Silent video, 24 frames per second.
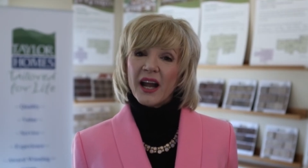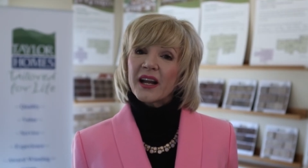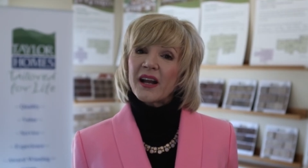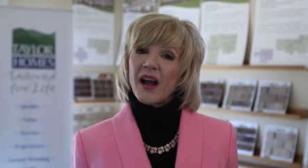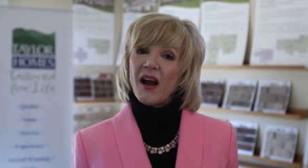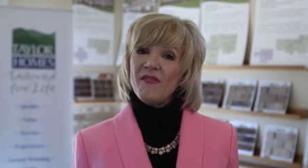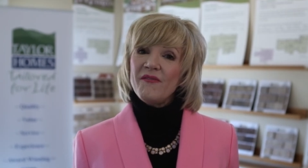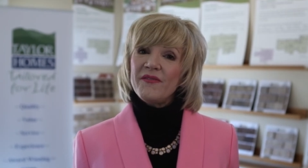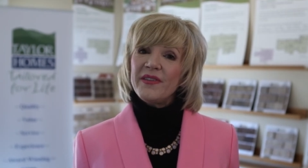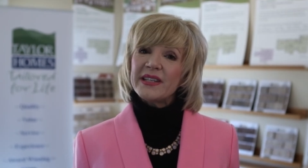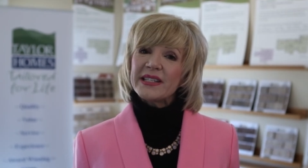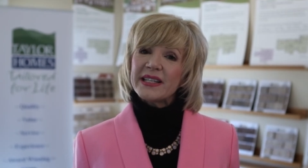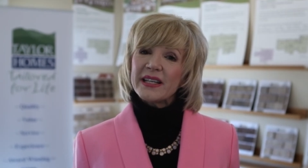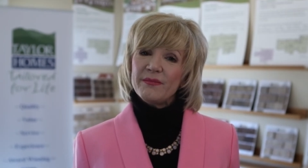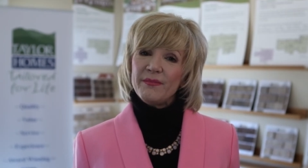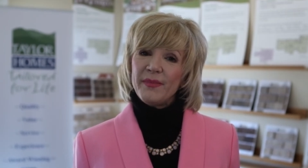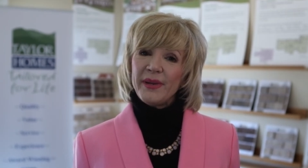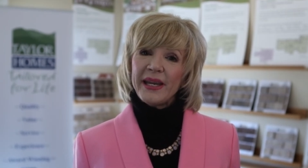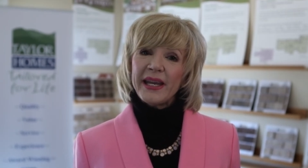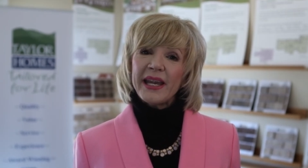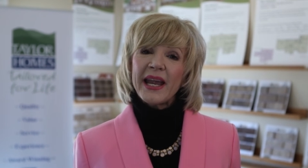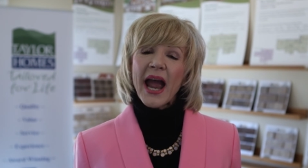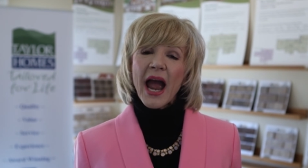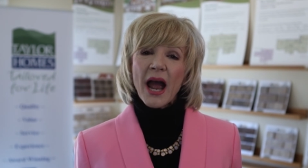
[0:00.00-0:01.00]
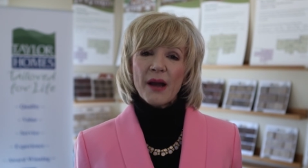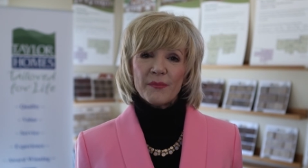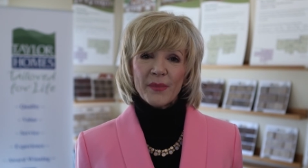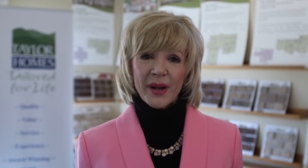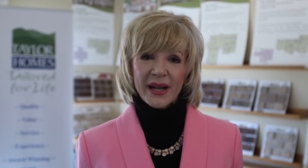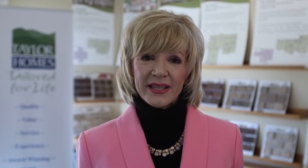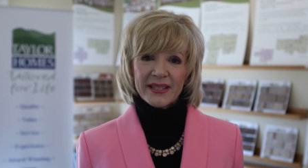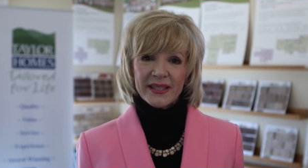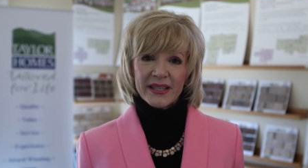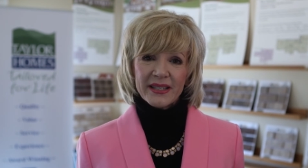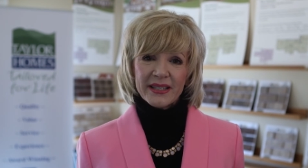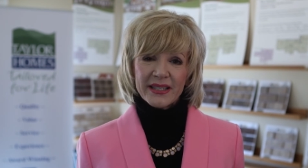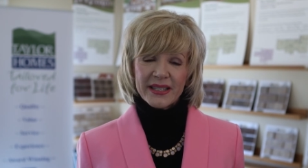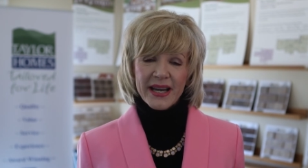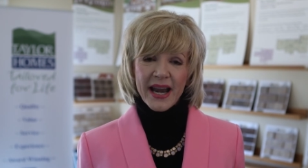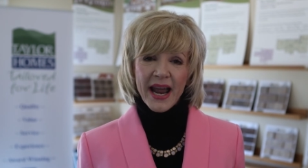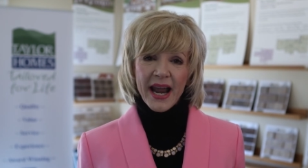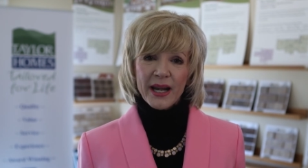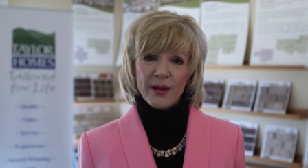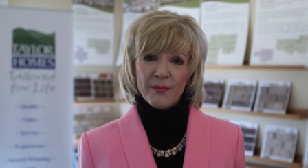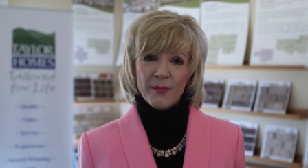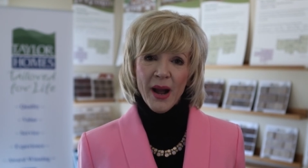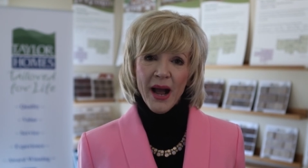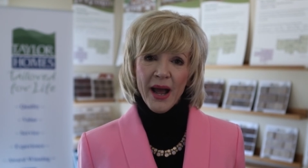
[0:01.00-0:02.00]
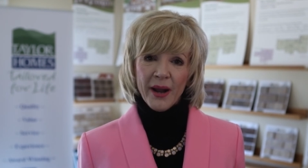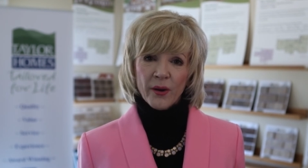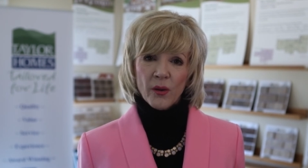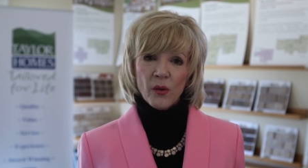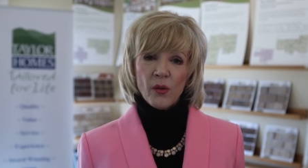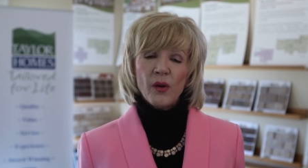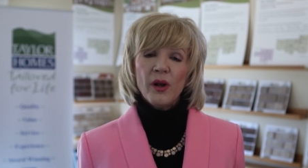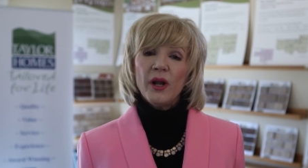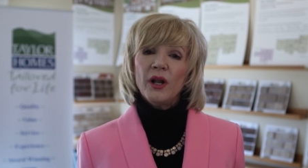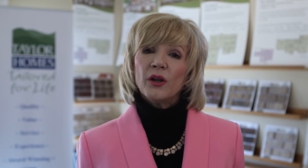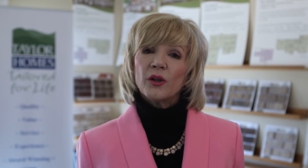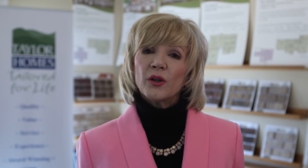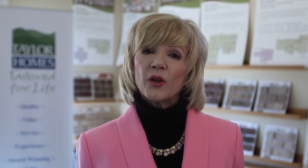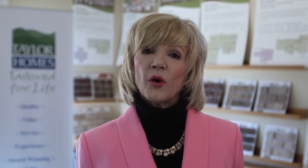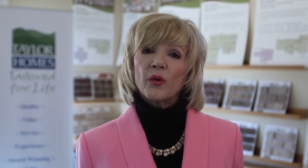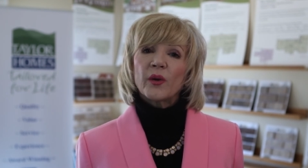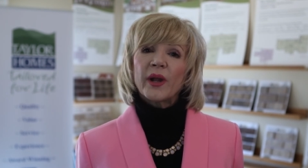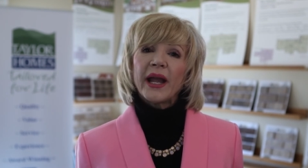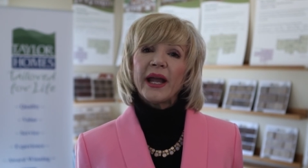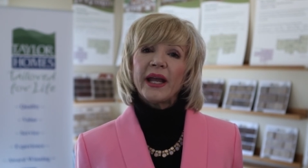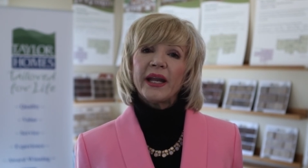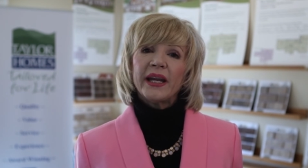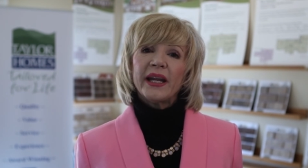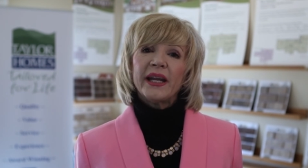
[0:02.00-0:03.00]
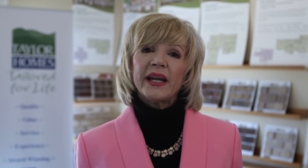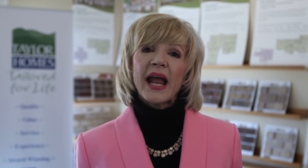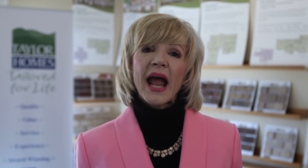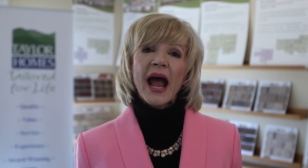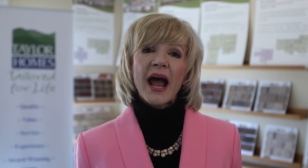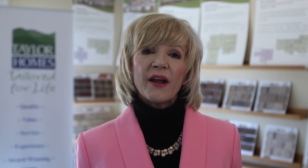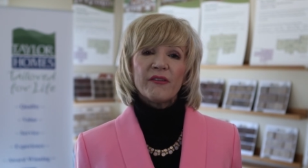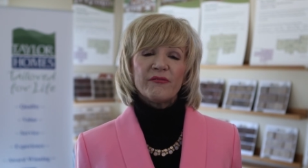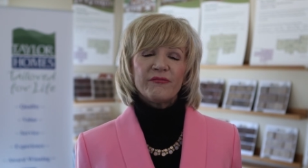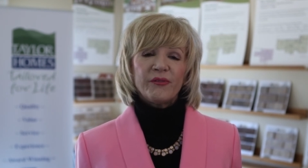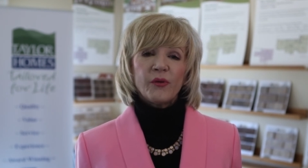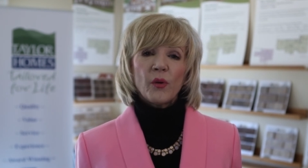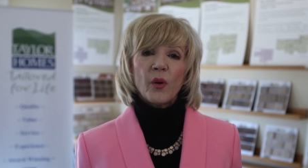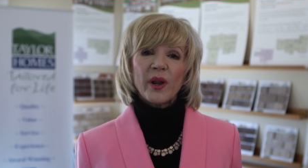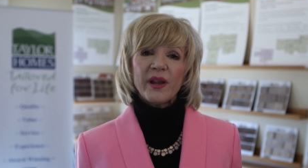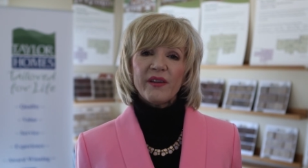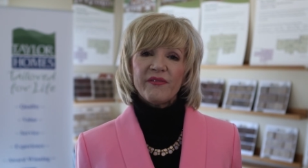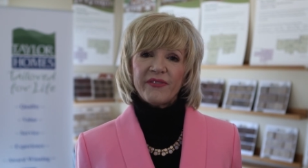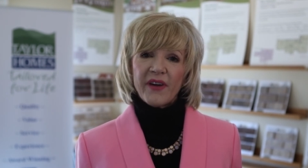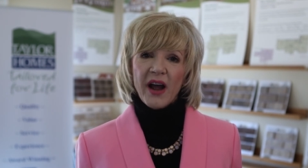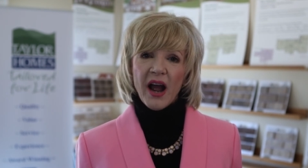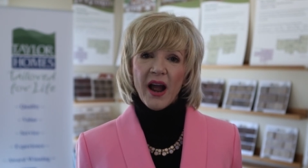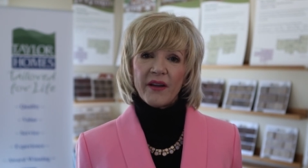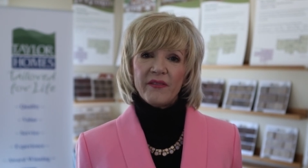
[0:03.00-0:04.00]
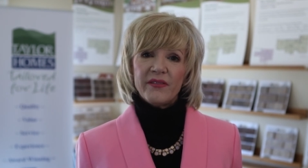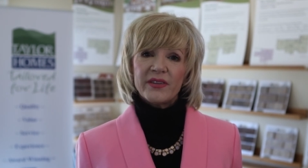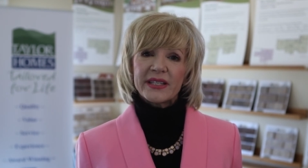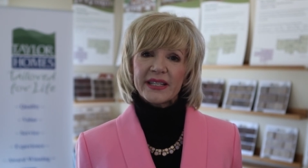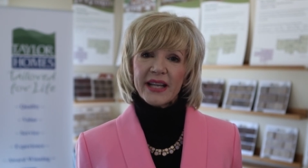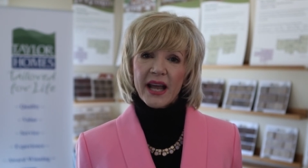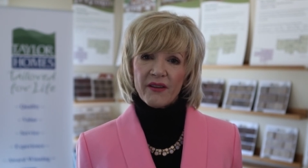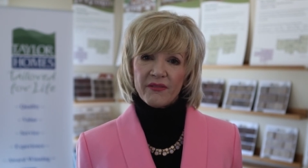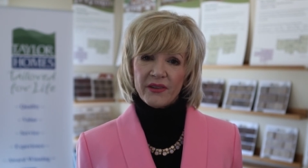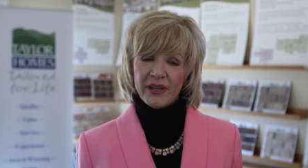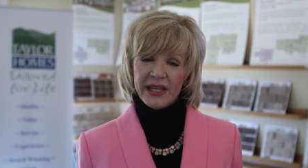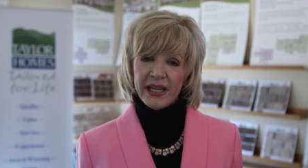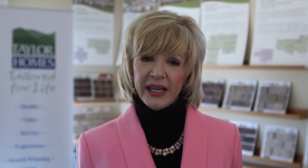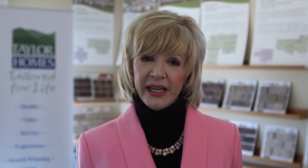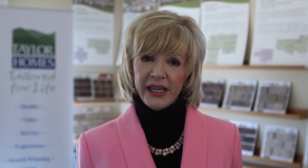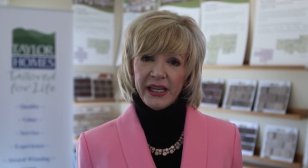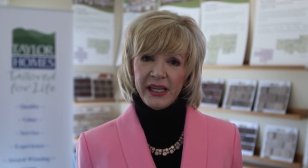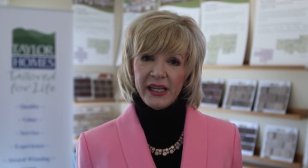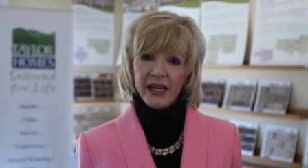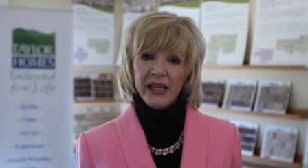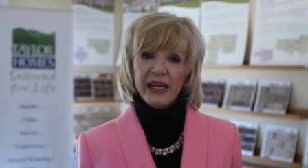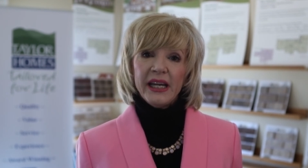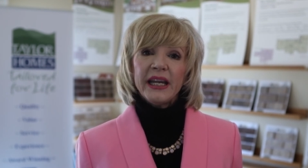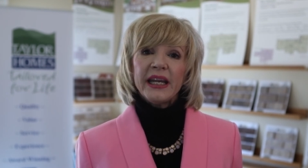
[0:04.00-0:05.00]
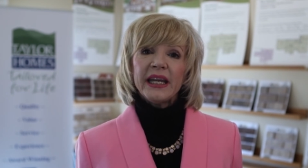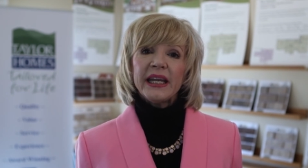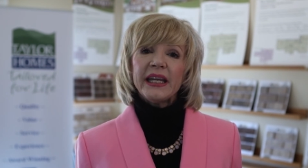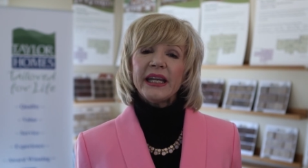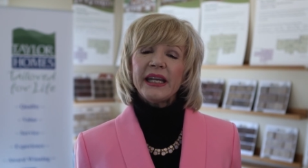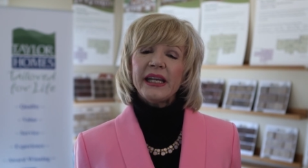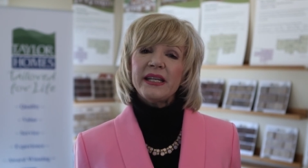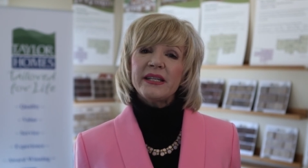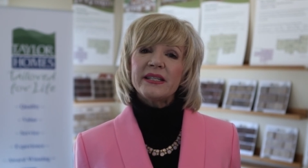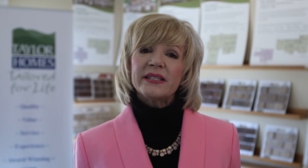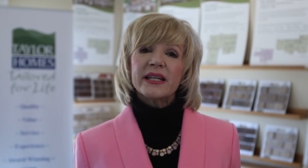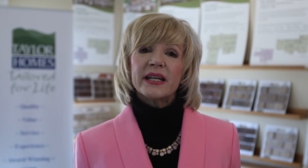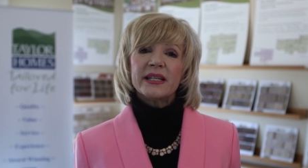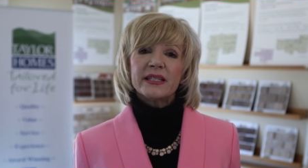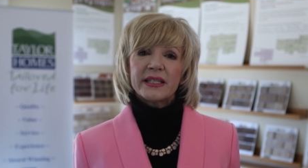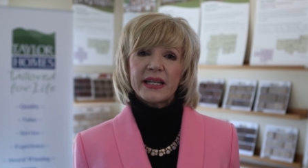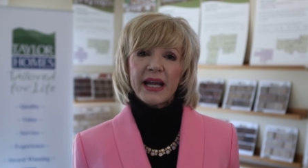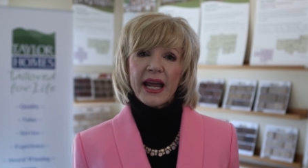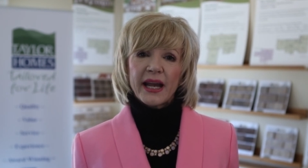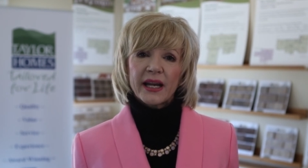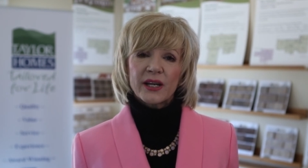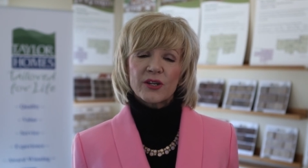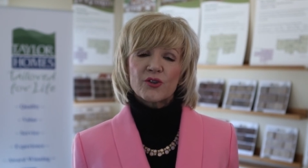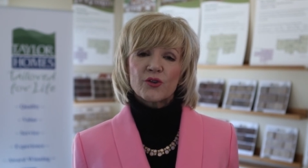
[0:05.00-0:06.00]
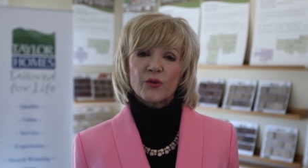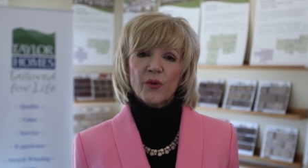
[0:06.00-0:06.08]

Come visit me at my Cincinnati model located at 4570 East Tech